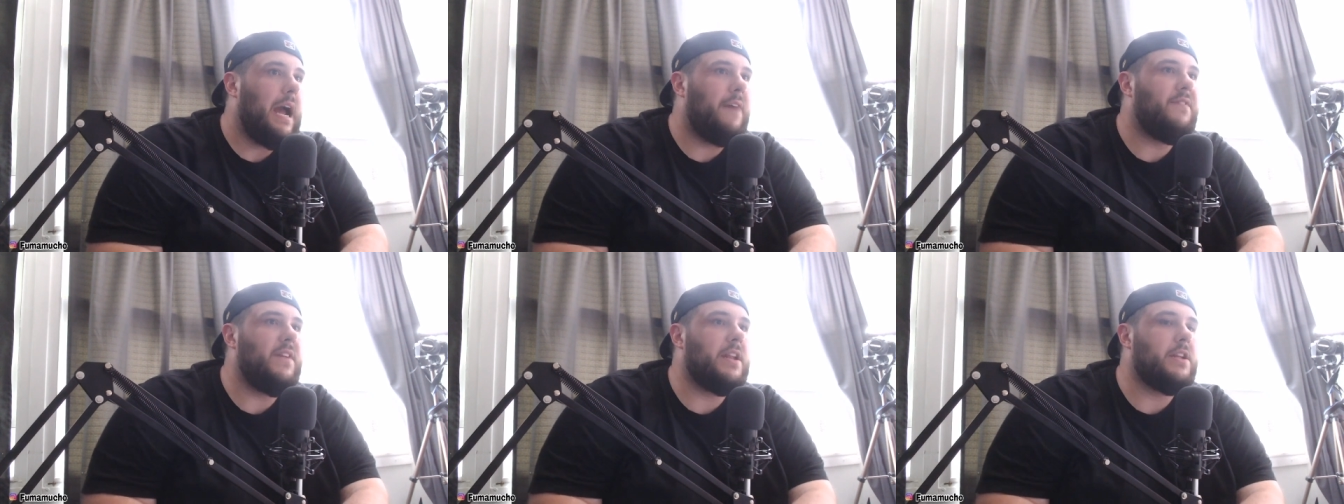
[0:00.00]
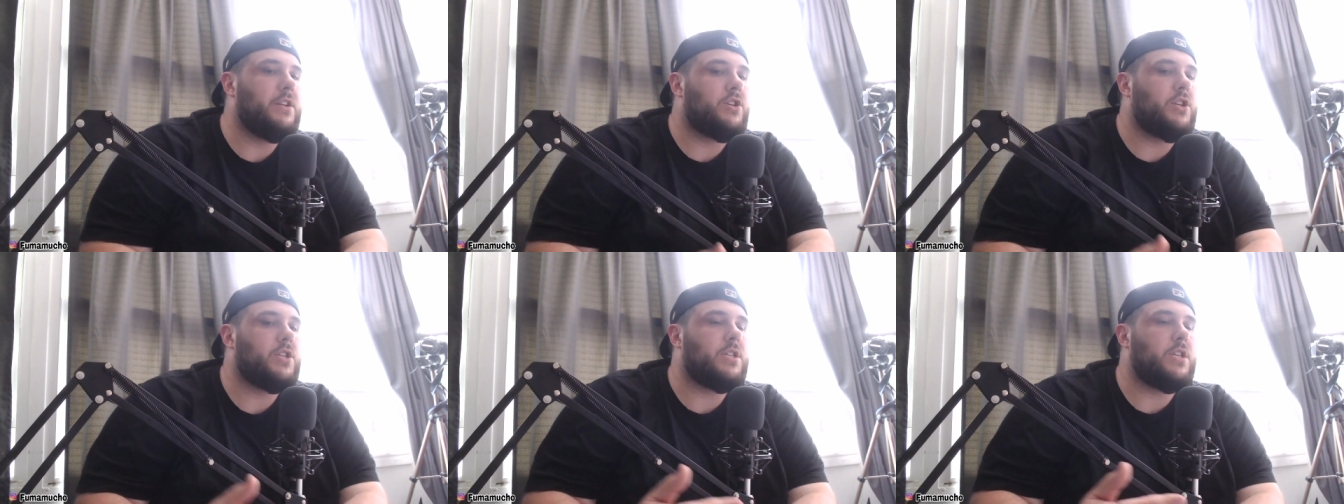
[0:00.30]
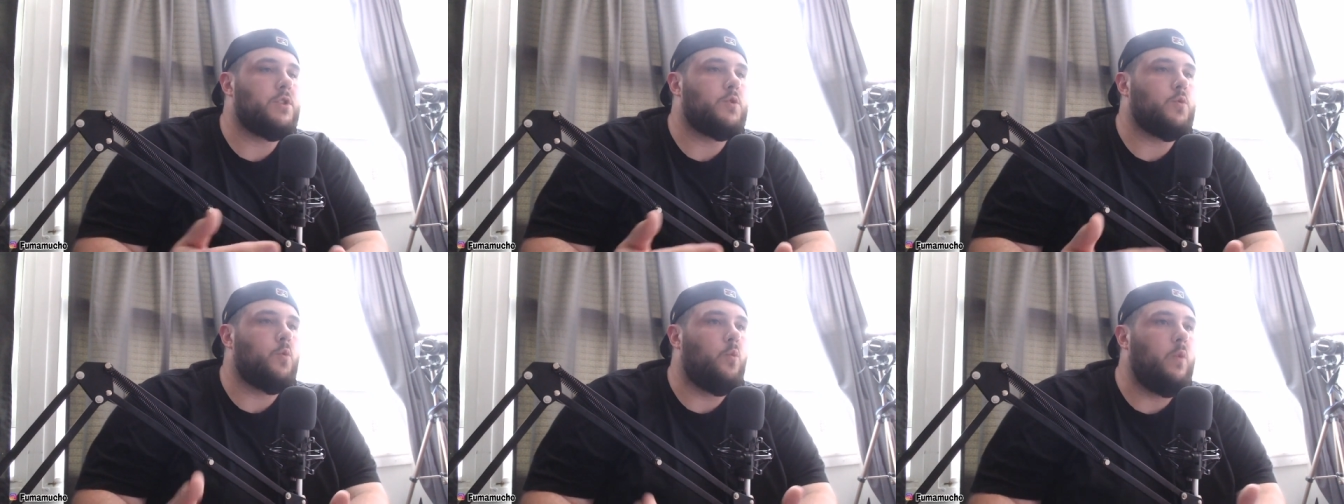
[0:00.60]
And then it's just
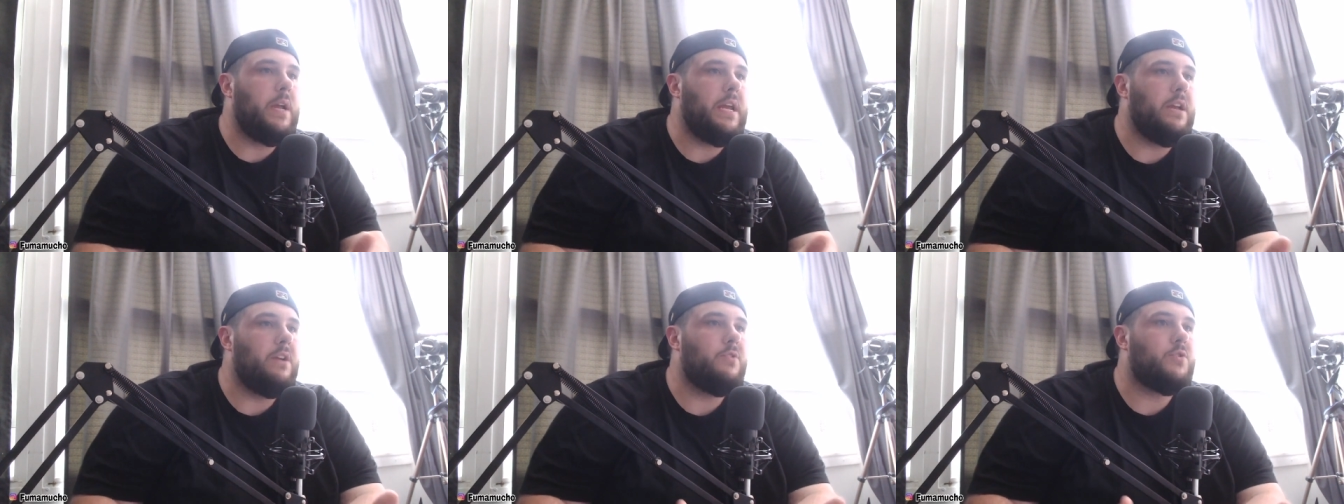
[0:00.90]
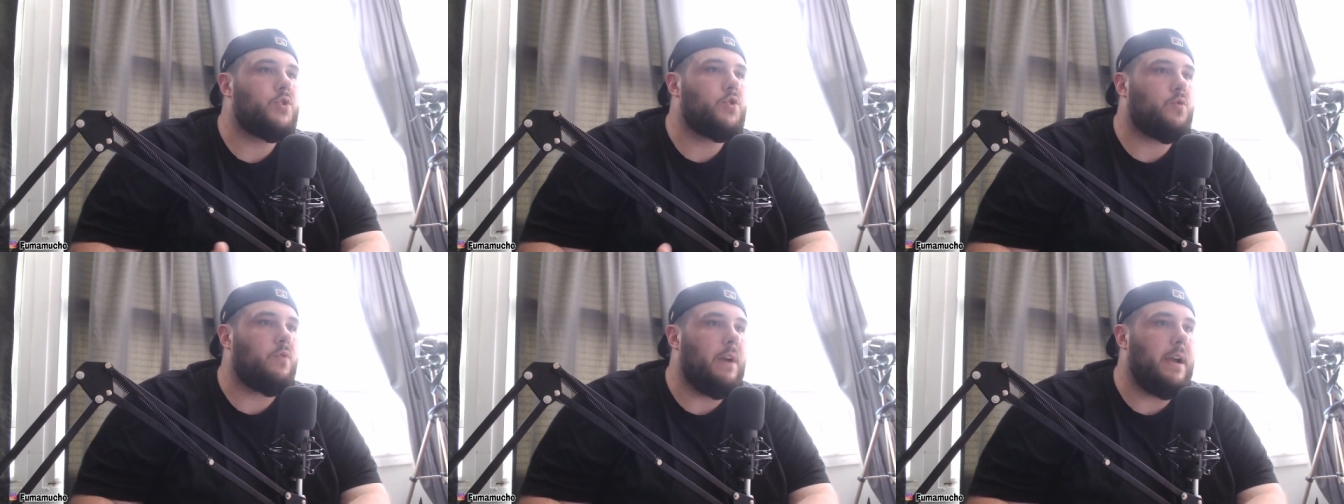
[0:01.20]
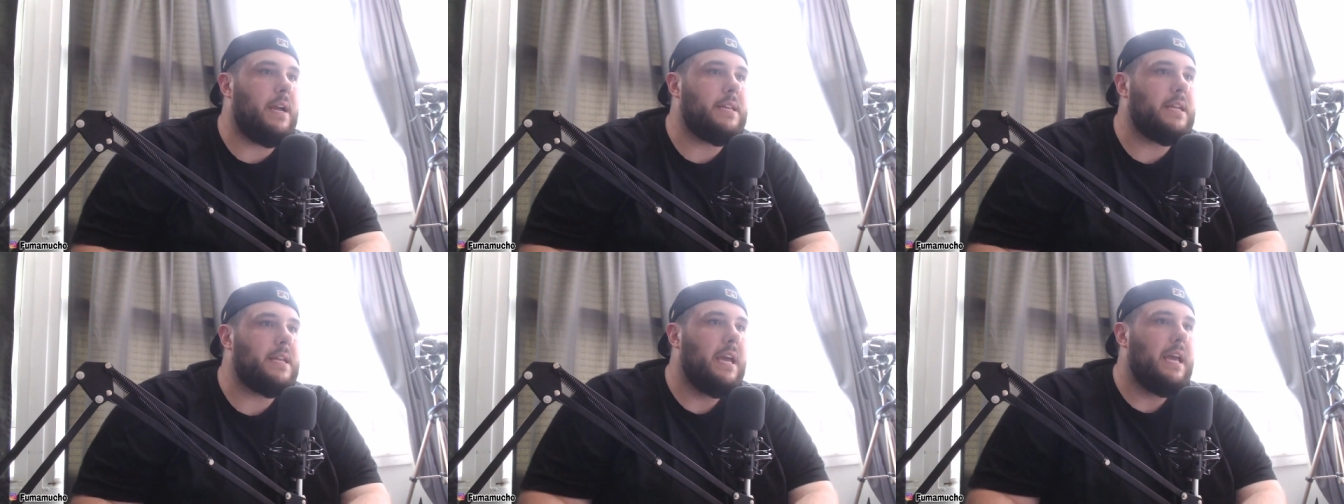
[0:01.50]
this weird
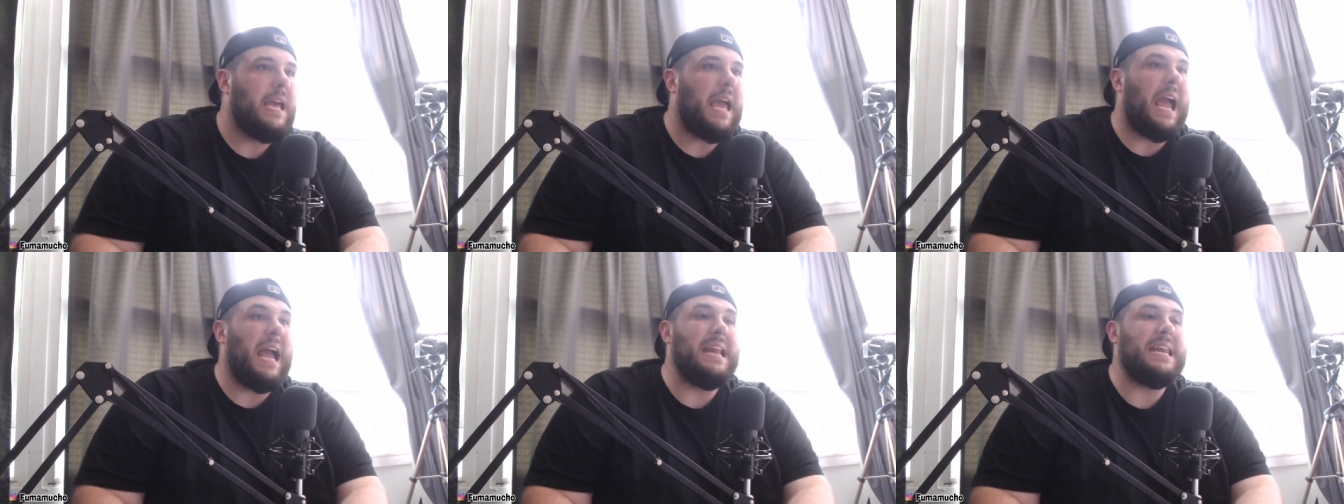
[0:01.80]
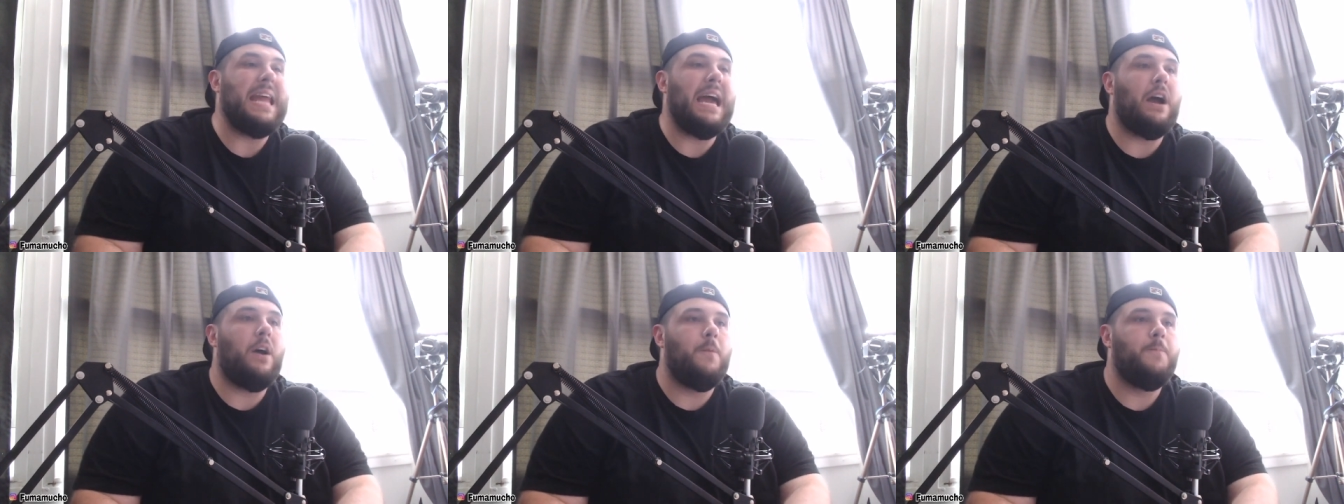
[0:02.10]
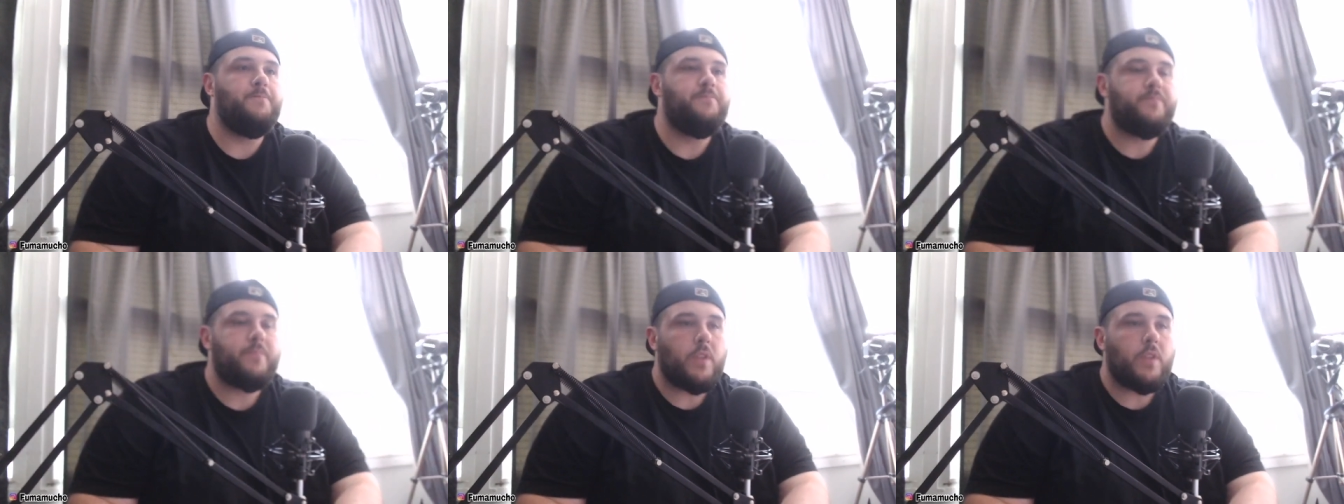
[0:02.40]
trend. And now